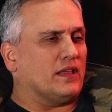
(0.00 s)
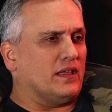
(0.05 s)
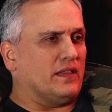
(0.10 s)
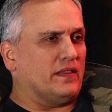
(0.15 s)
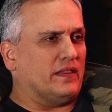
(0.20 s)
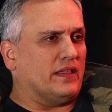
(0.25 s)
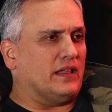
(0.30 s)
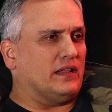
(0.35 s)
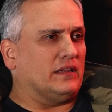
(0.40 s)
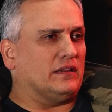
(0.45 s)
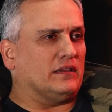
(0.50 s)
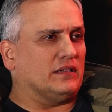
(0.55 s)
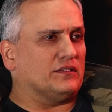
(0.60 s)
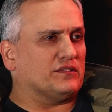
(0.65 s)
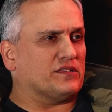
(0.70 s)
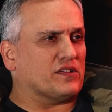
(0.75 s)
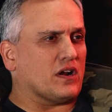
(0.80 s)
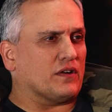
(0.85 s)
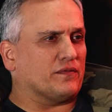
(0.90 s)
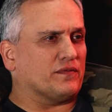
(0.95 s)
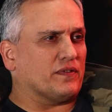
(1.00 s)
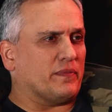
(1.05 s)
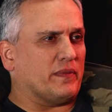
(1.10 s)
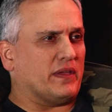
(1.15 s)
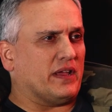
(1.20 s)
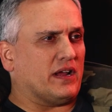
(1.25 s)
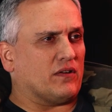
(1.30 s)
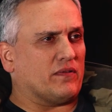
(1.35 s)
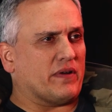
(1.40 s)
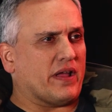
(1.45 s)
and then start from
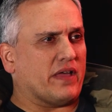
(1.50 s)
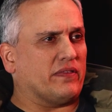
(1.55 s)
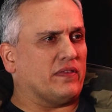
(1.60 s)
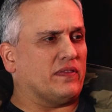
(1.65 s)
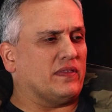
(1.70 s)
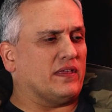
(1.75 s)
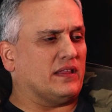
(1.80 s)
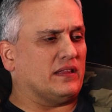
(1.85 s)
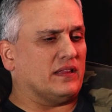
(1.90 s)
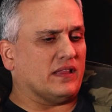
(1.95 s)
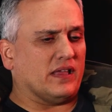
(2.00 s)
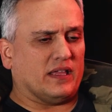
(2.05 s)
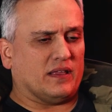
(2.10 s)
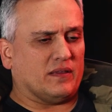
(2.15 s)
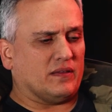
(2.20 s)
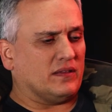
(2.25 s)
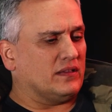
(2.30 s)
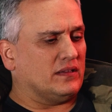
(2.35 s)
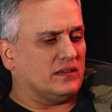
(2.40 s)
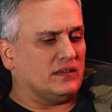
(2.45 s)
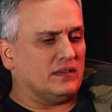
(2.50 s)
there rather than like